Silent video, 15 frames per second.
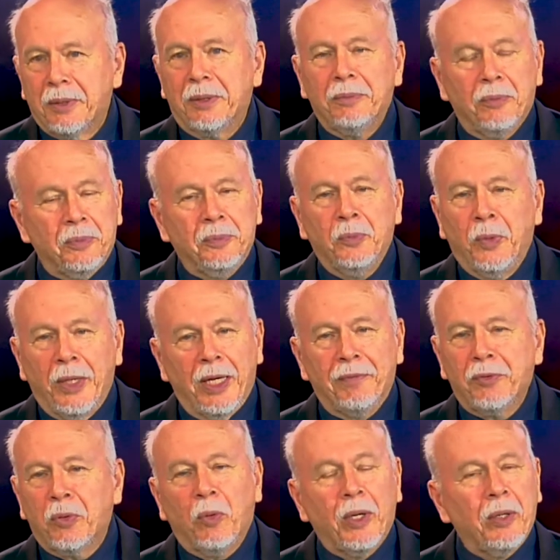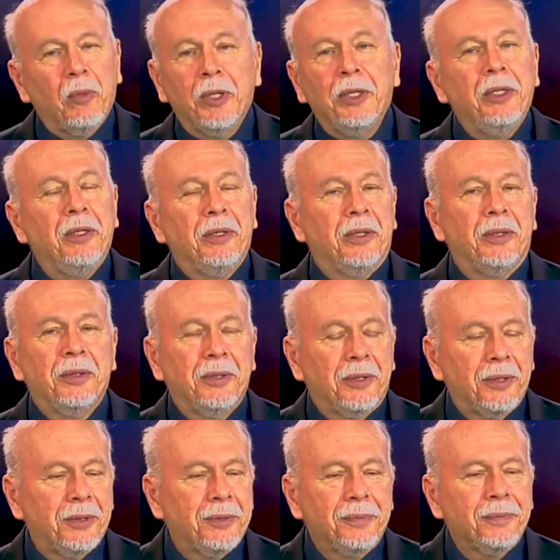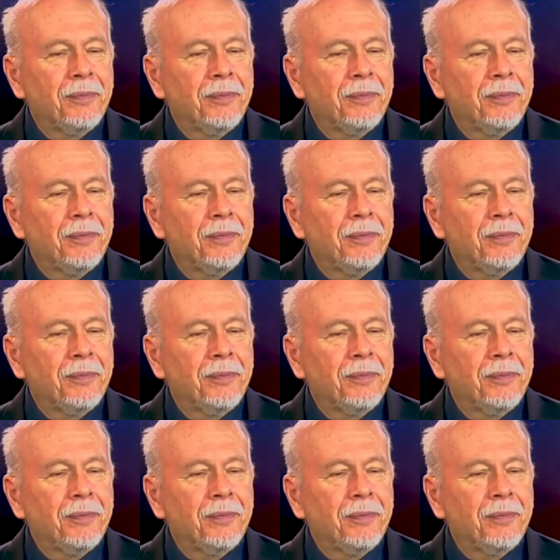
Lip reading: But we have 21 years.